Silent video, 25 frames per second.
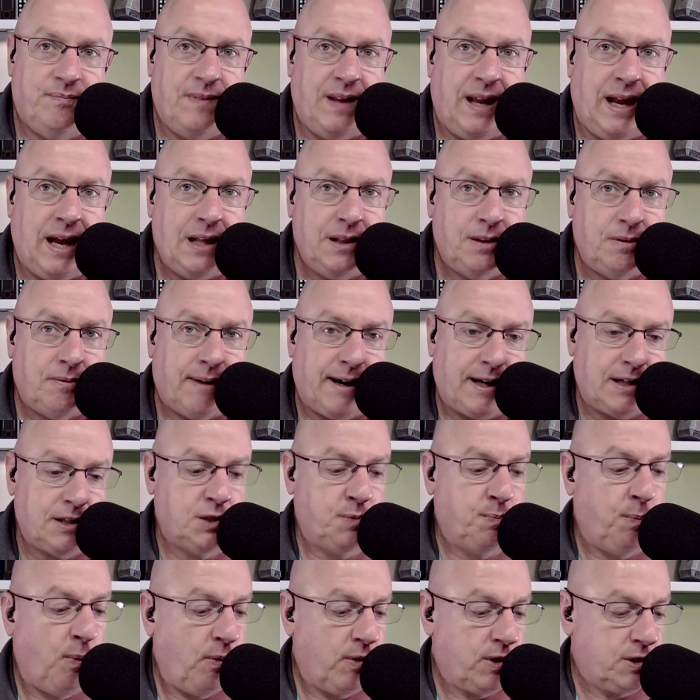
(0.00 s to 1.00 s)
anthrax
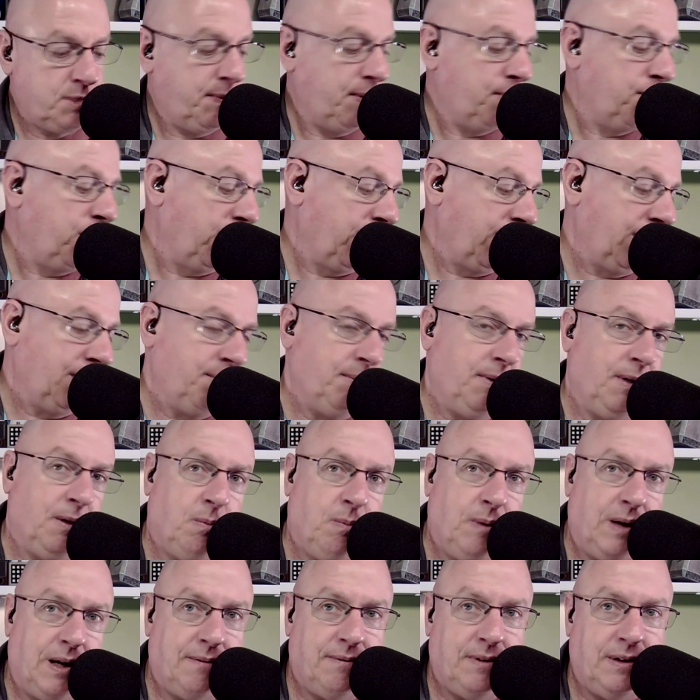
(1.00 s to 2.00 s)
spores be put in me or
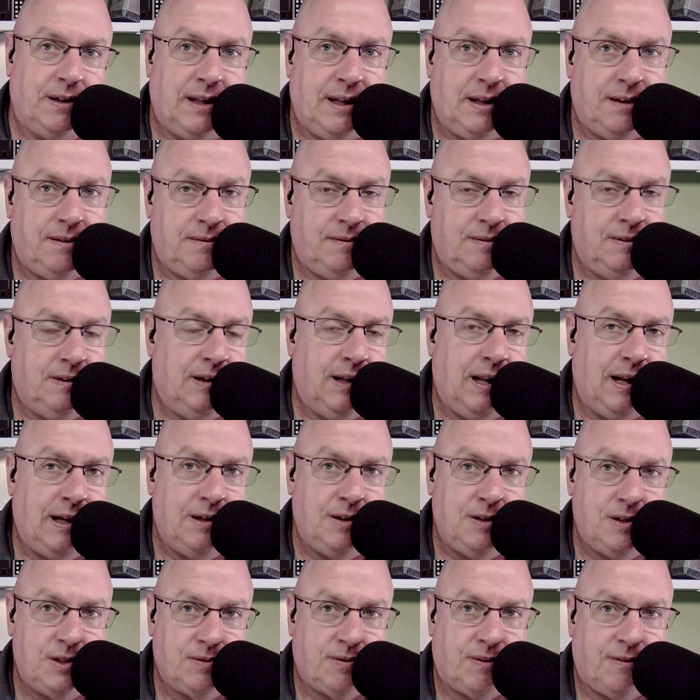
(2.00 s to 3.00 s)
whatever that they
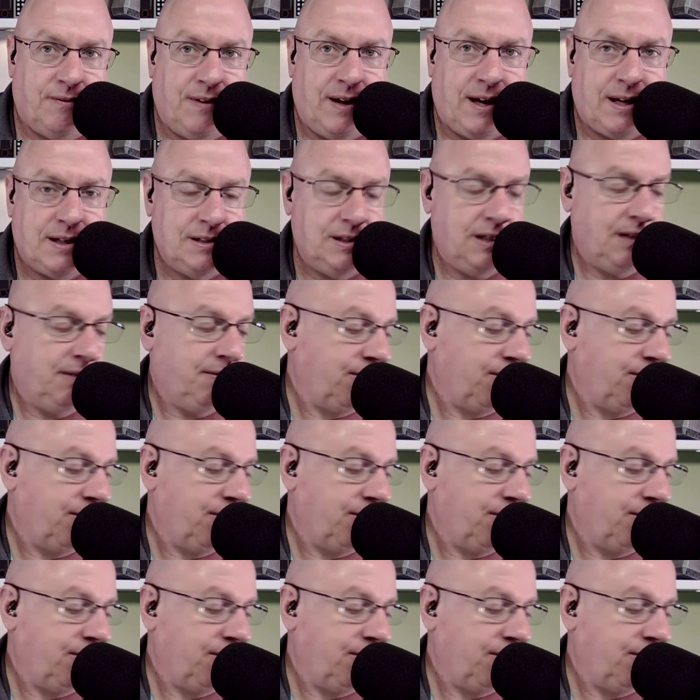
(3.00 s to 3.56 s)
use for vaccine for